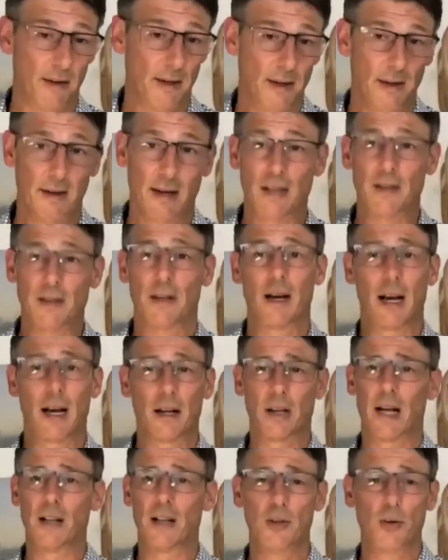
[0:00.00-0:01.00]

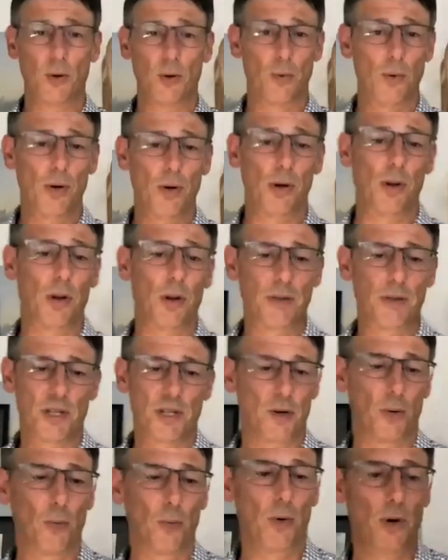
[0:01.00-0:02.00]
I'll do a
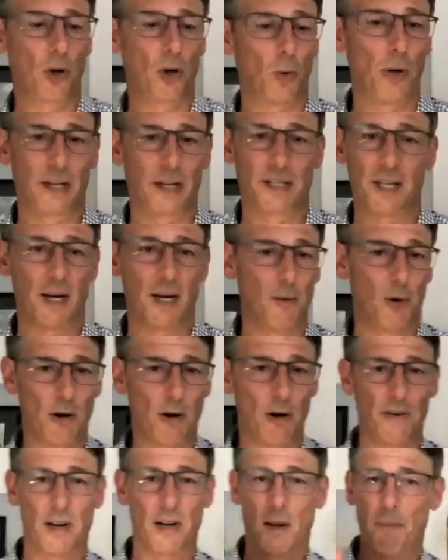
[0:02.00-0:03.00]
real quick demo
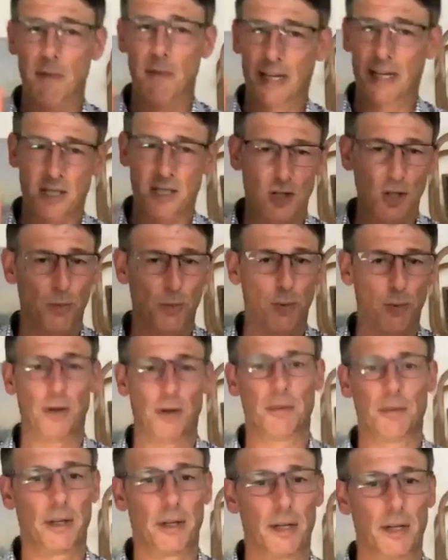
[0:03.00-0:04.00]
of it. I'll make it
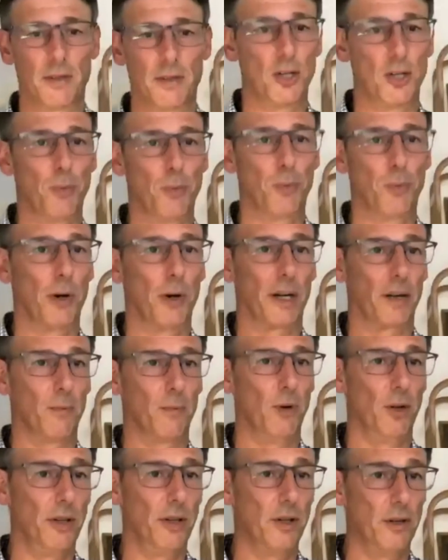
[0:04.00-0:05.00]
super quick,
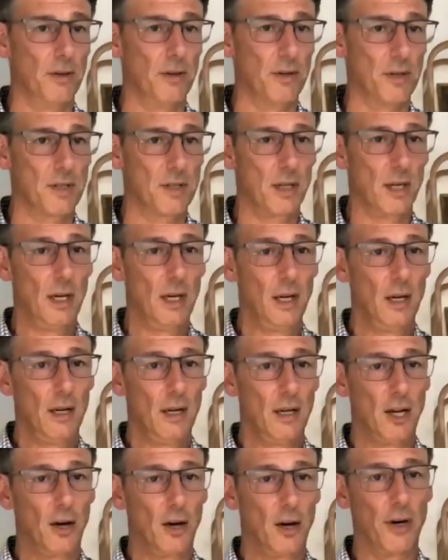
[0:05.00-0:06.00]
and
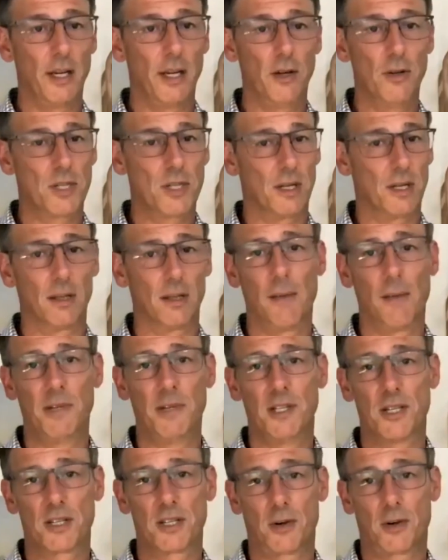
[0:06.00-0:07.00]
you're in Houston. Let me
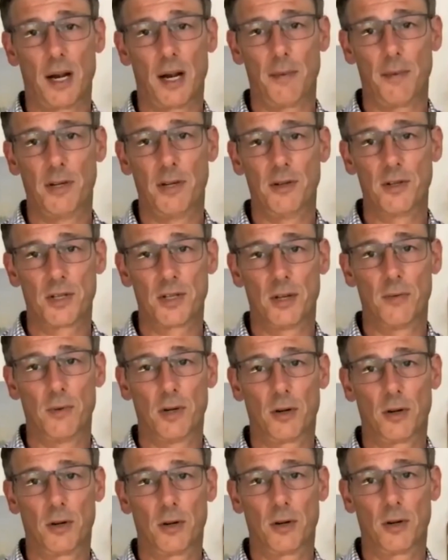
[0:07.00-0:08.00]
just grab Houston
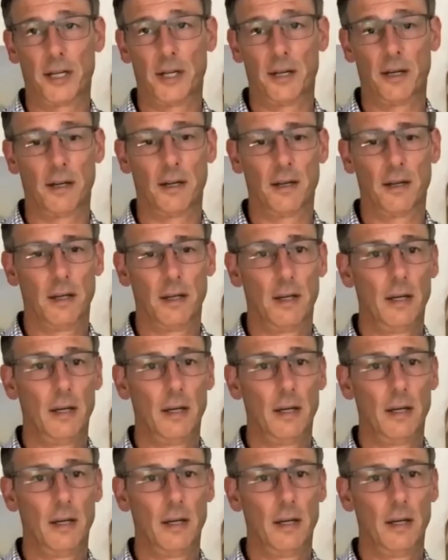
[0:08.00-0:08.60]
real quick here.